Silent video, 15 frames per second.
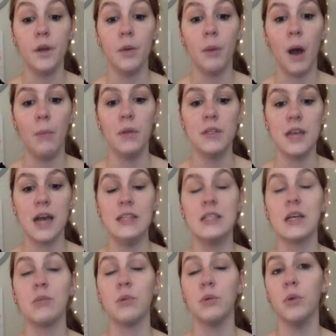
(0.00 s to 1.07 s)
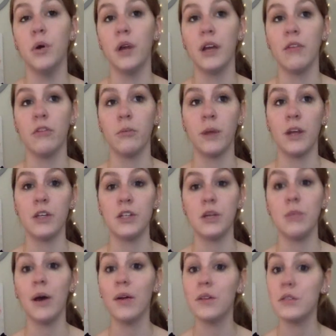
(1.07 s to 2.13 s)
publicizing and promoting information
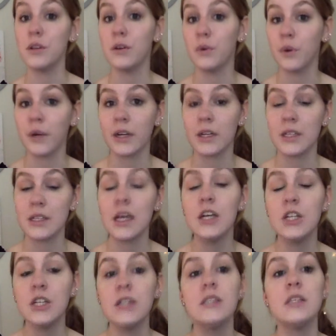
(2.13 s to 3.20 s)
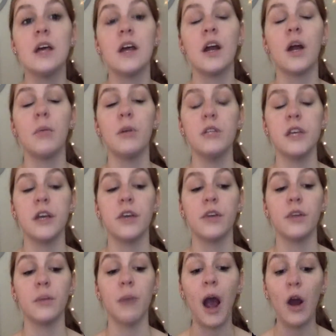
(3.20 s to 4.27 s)
about certain organizations that are
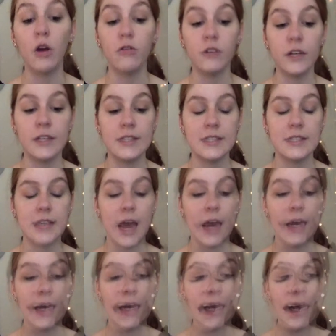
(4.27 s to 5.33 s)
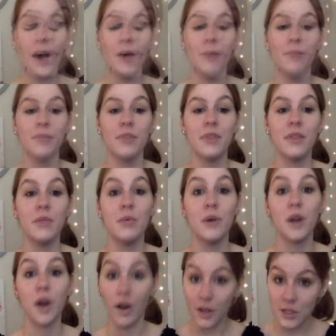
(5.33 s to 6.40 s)
particularly powerful in society. The
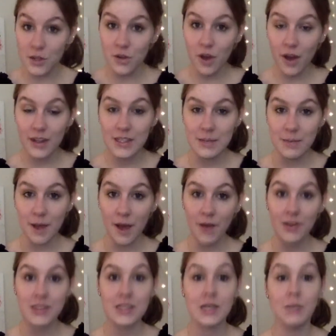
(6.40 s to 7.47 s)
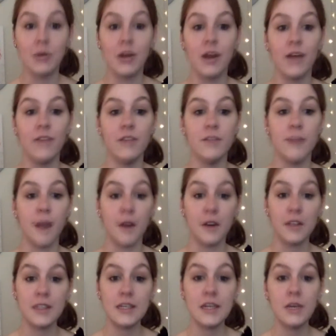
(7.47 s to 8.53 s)
book also talks about deliberative
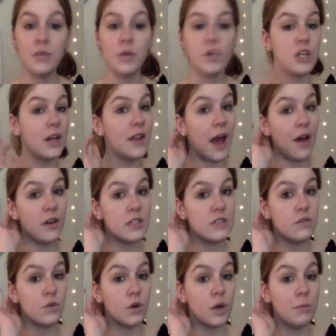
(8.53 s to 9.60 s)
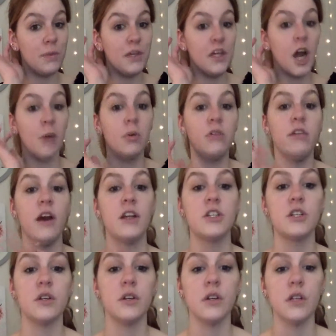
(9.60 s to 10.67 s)
democracy, which allows for PR
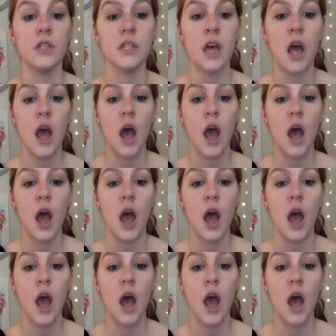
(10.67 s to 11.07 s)
professionals